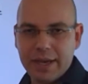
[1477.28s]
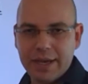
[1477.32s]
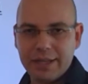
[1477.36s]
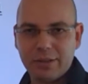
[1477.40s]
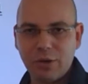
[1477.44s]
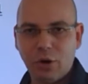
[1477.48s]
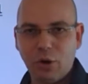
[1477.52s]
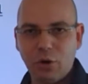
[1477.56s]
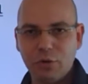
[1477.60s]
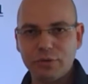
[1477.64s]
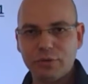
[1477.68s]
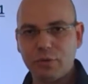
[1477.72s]

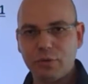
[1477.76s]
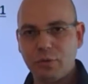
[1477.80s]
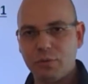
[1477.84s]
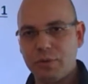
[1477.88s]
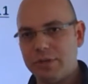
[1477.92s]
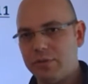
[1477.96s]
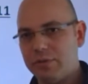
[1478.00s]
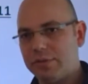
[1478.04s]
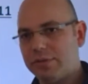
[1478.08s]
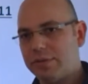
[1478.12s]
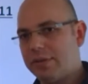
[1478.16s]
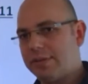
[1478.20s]
it also
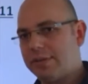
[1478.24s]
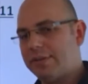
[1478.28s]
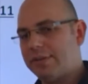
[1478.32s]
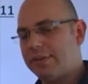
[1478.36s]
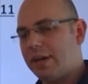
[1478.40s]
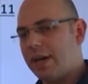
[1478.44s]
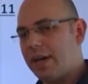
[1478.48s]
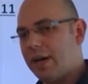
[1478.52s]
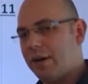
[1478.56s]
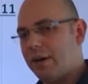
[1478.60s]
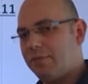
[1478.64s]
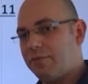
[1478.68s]

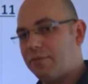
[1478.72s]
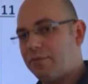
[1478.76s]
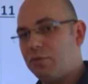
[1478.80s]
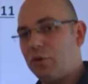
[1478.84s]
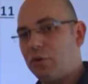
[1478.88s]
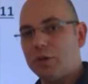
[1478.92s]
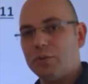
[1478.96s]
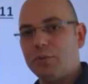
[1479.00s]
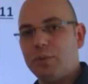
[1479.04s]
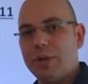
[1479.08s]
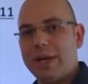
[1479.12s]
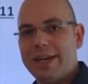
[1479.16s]
reduces
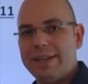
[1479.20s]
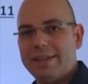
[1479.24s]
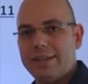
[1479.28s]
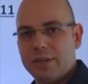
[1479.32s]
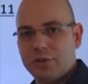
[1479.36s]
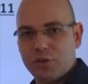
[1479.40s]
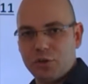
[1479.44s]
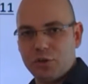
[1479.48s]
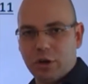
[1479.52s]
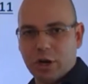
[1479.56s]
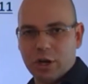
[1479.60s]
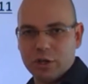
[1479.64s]

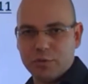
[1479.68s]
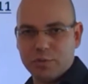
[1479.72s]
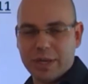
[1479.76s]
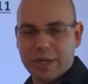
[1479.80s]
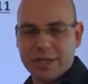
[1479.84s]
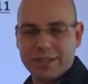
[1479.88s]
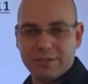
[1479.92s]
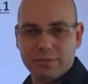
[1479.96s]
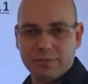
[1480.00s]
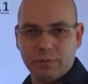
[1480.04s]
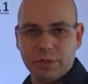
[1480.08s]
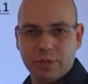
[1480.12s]
fraud-related
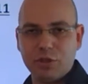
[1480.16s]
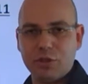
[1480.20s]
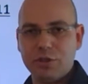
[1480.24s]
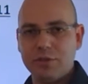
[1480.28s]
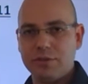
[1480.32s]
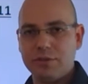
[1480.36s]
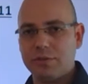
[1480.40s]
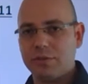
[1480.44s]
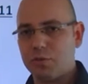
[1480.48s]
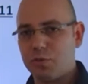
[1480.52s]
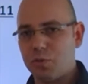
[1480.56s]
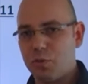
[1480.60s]
chargebacks, which
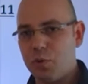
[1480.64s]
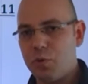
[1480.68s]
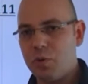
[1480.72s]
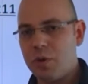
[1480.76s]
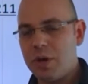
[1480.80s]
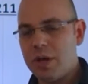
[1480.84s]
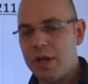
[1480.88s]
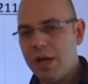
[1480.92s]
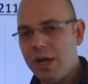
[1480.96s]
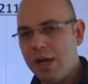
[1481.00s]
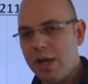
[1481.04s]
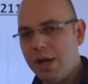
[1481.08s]
is
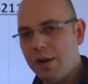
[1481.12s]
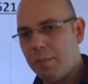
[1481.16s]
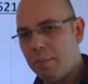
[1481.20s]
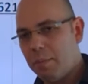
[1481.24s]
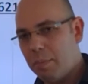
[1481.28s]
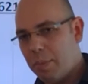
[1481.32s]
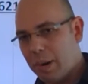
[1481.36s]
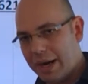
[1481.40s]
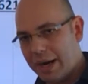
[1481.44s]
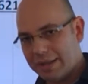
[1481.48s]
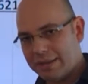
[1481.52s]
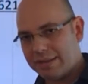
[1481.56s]
true.
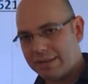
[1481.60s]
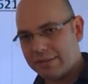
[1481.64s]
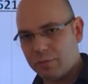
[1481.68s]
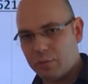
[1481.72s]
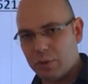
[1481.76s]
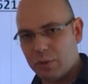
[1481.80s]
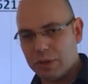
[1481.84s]
But